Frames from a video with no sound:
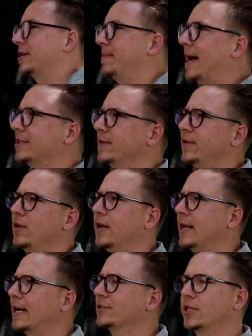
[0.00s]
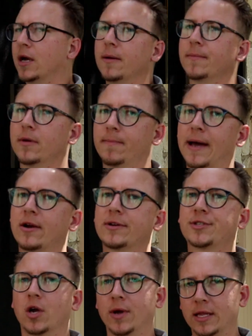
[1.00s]
It's a massive unit. Now, some
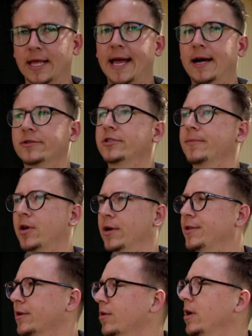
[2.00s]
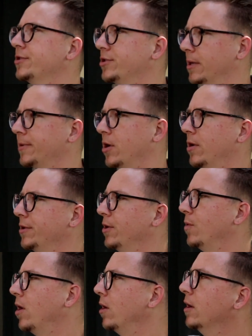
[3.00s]
batteries go in the house, some go in the garage, some go on
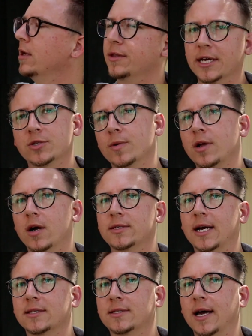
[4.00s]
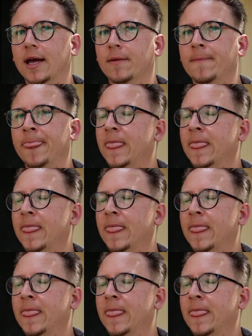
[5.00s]
the wall. This one goes outside.